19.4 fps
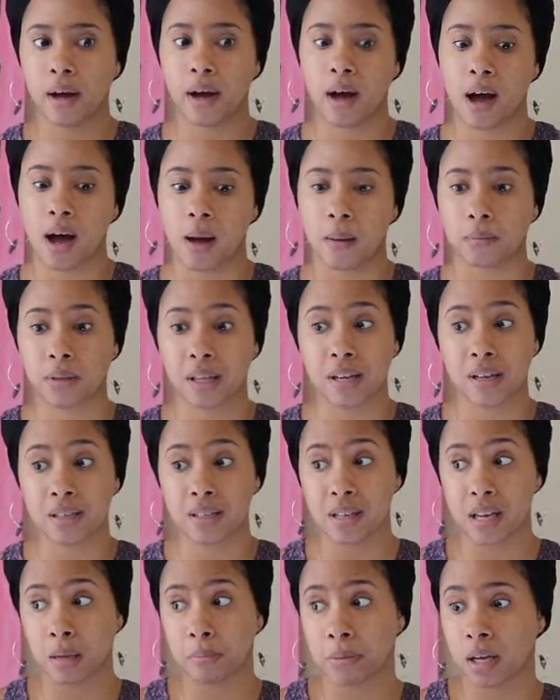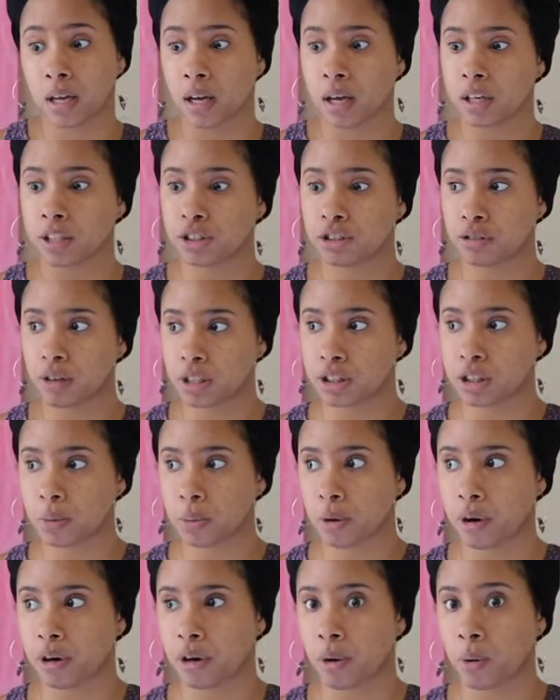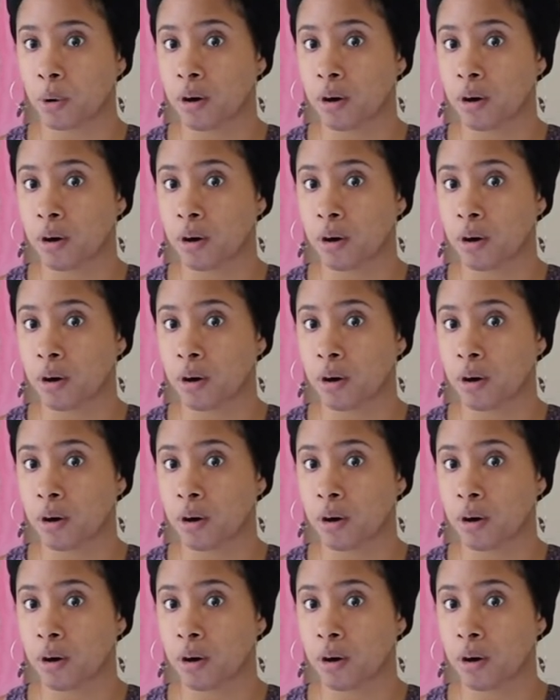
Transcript: Um, things like being a construction worker,